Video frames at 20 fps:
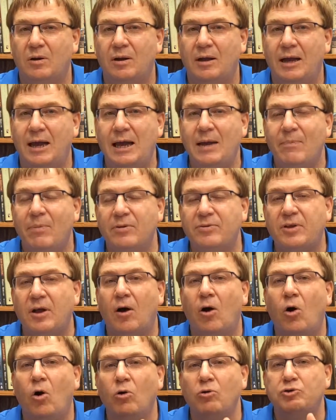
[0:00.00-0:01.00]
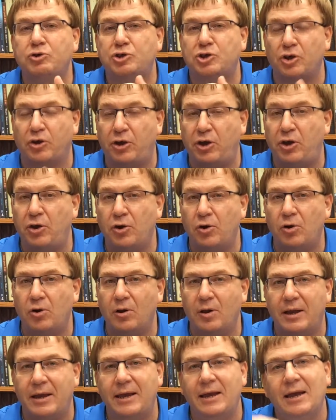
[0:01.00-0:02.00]
able to hold
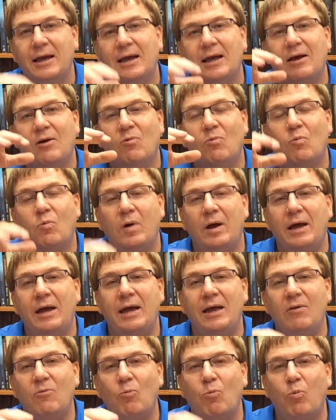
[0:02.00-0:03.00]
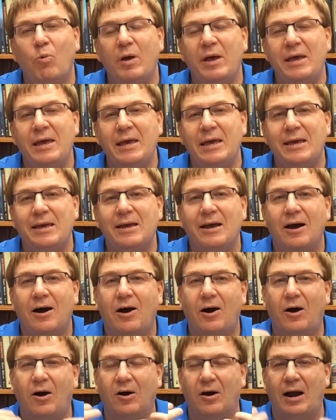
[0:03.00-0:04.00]
securely when we
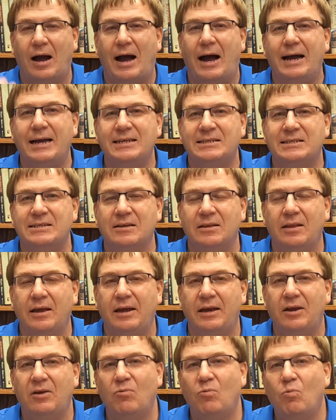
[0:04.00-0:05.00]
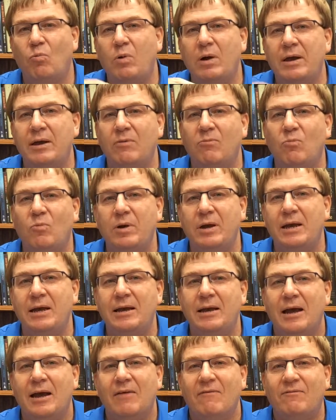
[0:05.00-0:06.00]
are isolated, when
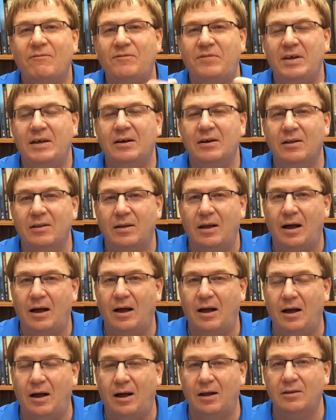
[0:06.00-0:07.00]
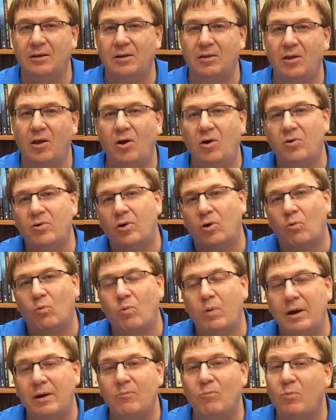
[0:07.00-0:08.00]
we feel all alone, or
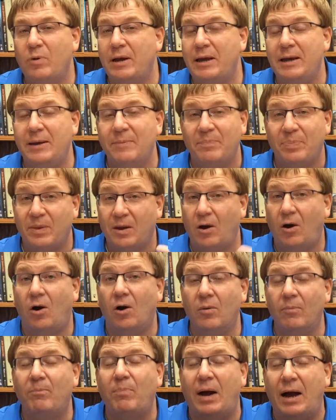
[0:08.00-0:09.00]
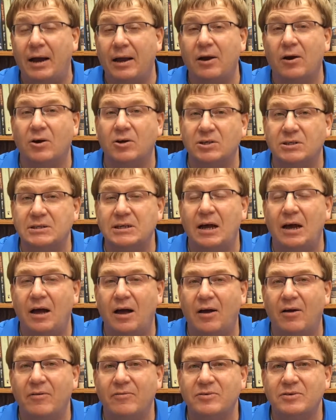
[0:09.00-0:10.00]
when we are by
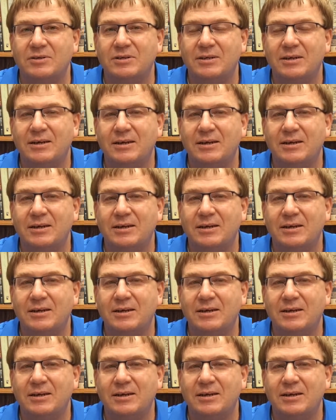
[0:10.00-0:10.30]
ourselves,